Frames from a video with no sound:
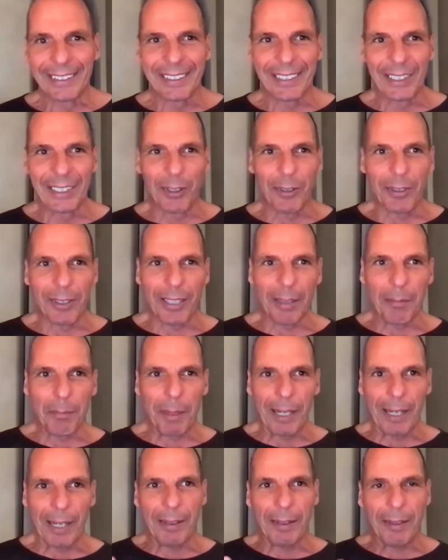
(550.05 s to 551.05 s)

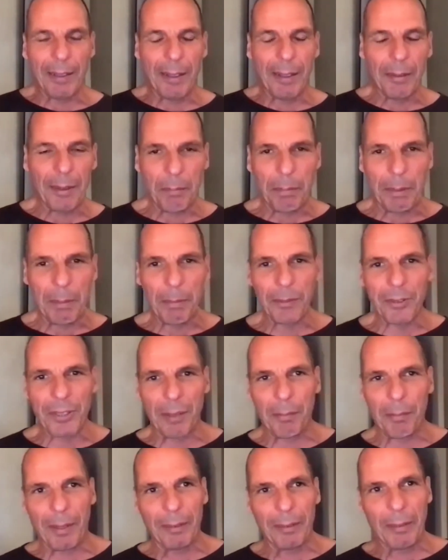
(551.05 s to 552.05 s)
The People's
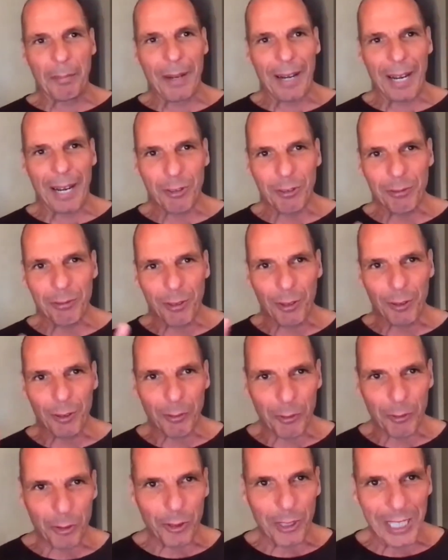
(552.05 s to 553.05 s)
Liberation Front
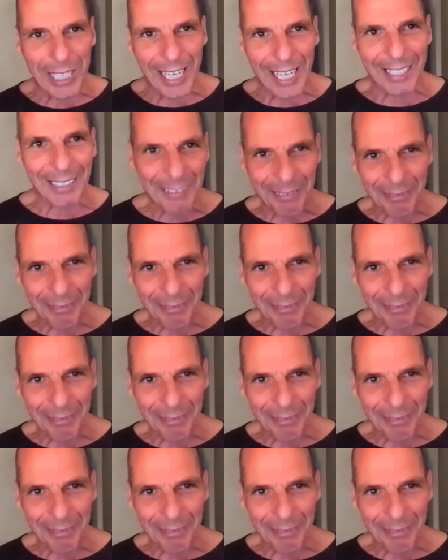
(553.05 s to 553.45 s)
of Judea